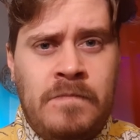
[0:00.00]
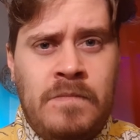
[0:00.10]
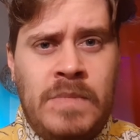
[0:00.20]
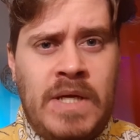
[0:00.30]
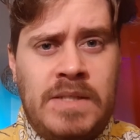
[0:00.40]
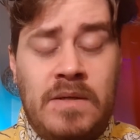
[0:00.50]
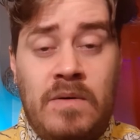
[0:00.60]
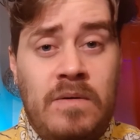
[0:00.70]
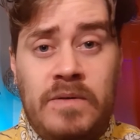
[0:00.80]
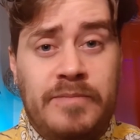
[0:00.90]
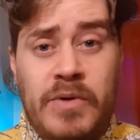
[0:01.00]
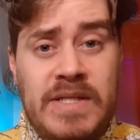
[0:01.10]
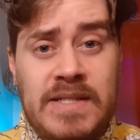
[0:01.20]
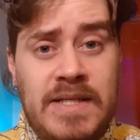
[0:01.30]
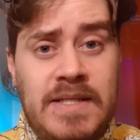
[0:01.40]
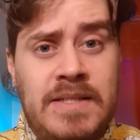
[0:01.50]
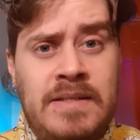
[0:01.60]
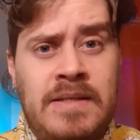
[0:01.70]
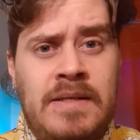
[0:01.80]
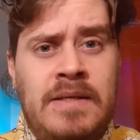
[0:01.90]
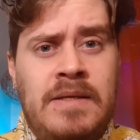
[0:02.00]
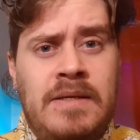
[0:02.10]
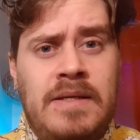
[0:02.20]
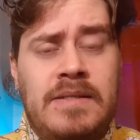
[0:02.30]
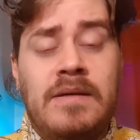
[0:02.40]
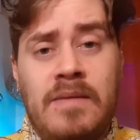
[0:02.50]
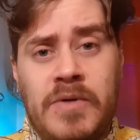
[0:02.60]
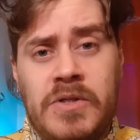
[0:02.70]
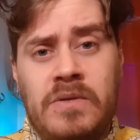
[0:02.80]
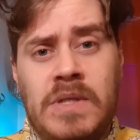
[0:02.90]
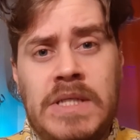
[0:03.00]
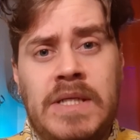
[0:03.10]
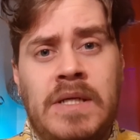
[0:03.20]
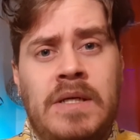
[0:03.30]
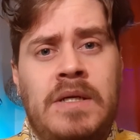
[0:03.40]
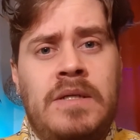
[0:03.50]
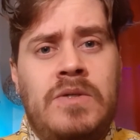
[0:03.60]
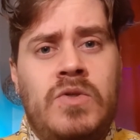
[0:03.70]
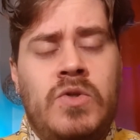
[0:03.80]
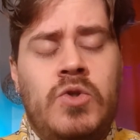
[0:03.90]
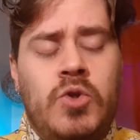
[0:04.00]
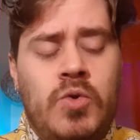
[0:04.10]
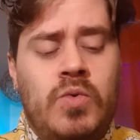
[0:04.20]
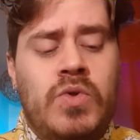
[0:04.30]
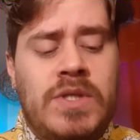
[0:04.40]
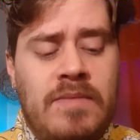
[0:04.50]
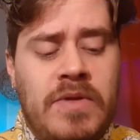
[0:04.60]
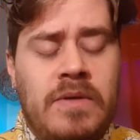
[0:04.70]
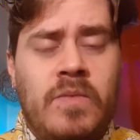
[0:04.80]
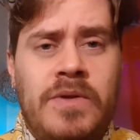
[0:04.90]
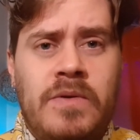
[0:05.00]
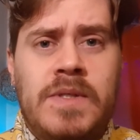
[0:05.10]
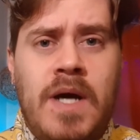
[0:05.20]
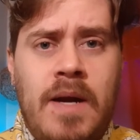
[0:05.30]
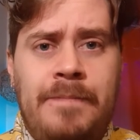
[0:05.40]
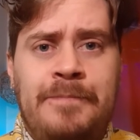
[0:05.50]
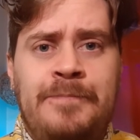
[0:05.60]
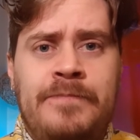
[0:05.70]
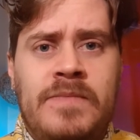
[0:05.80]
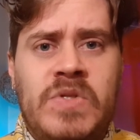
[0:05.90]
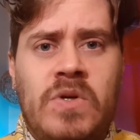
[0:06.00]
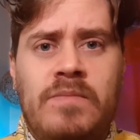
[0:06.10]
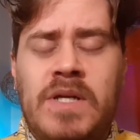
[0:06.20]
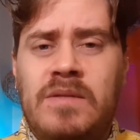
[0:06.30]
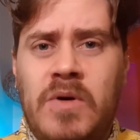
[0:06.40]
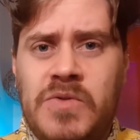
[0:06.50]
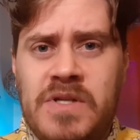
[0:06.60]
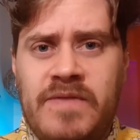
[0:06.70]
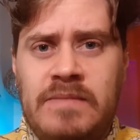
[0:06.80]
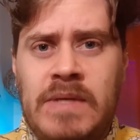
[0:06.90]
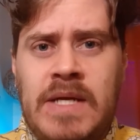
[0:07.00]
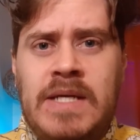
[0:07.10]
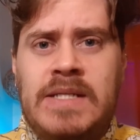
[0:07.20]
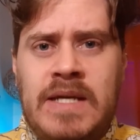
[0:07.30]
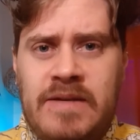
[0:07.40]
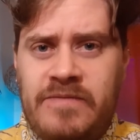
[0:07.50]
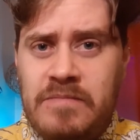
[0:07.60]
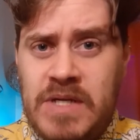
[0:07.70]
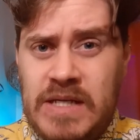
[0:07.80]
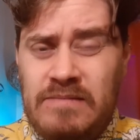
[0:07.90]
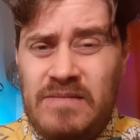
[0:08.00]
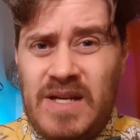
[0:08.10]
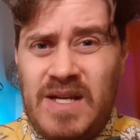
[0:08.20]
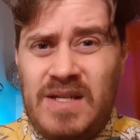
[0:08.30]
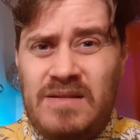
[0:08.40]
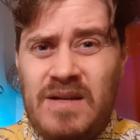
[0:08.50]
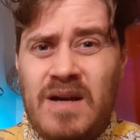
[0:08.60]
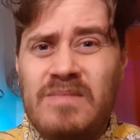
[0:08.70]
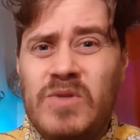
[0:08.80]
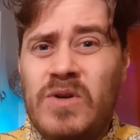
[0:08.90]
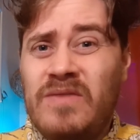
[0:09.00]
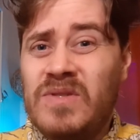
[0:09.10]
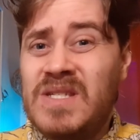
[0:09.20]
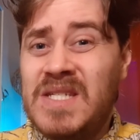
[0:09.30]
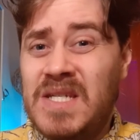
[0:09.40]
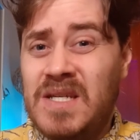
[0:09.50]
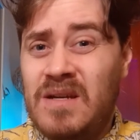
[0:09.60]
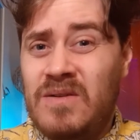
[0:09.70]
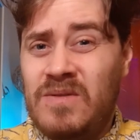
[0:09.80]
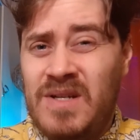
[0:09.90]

That's all the present is an opportunity to do something with your time. So make the most of it. Take it from me, a time travel CEO.